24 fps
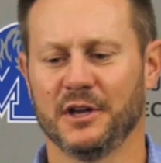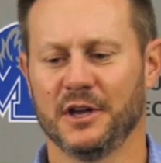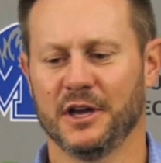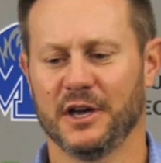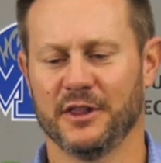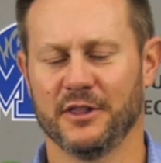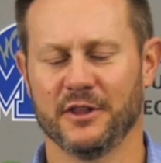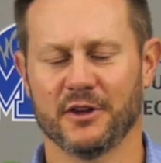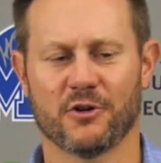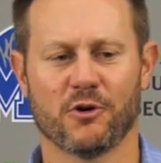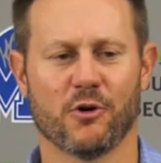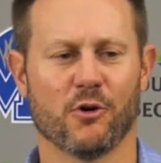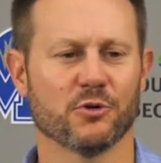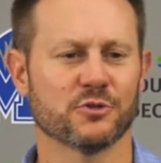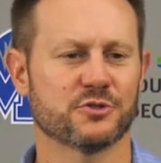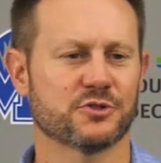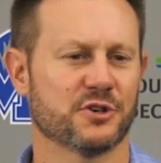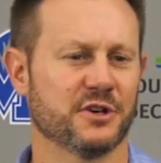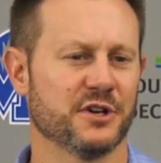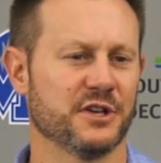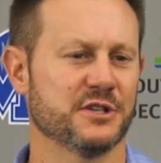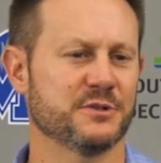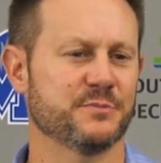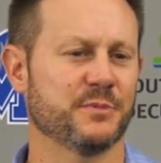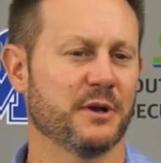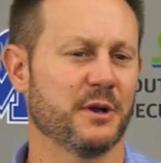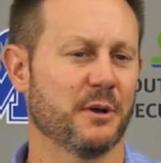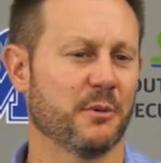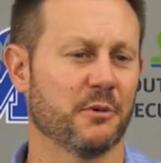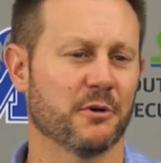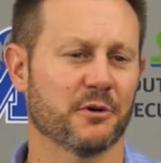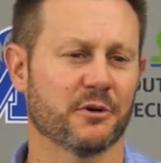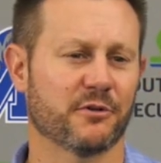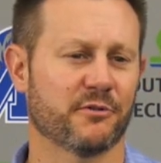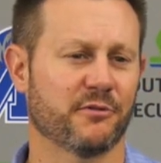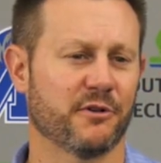and the culture he's been
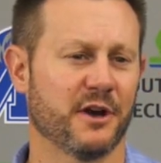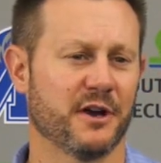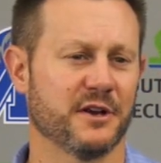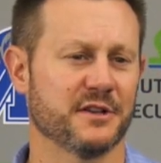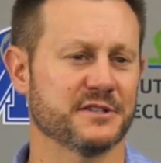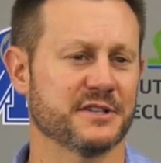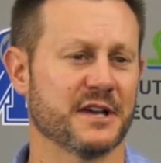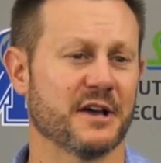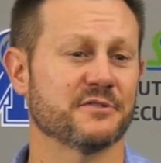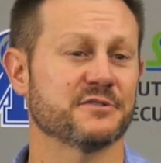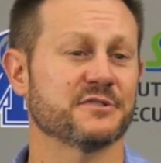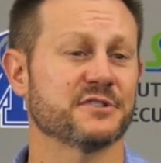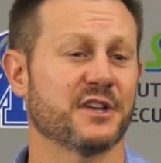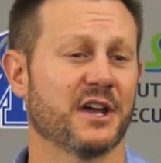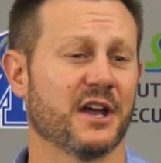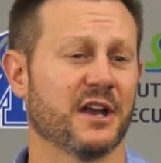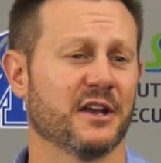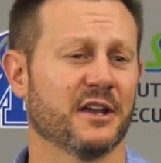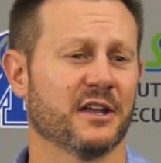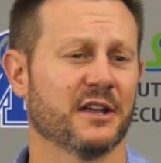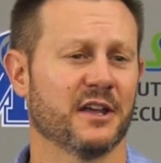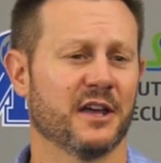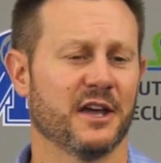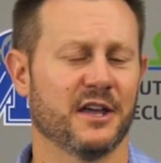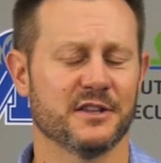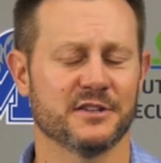able to create is outstanding.